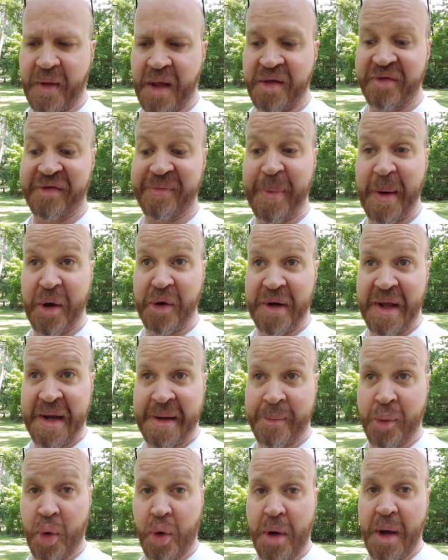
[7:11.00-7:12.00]
spirit
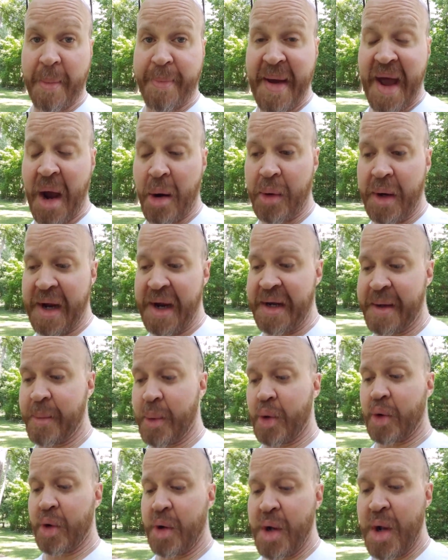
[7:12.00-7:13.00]
animal, a power
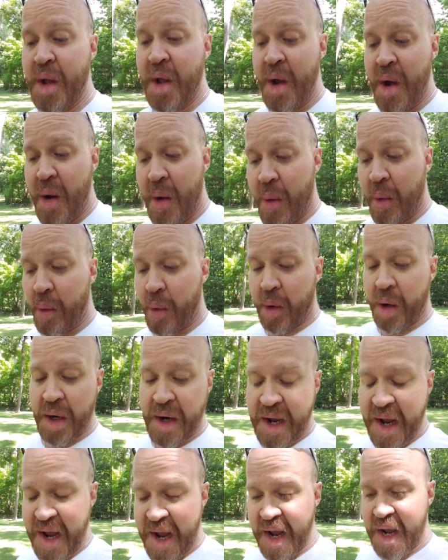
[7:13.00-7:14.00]
animal, or
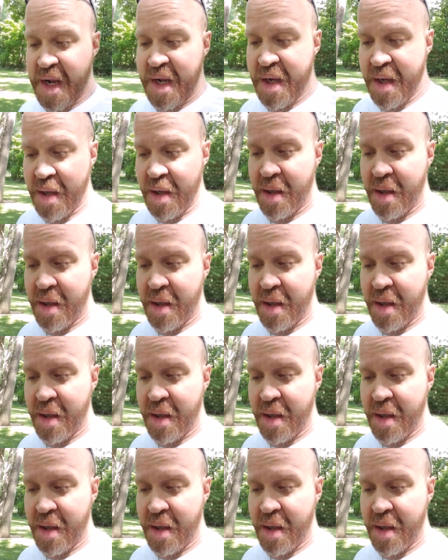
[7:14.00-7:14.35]
a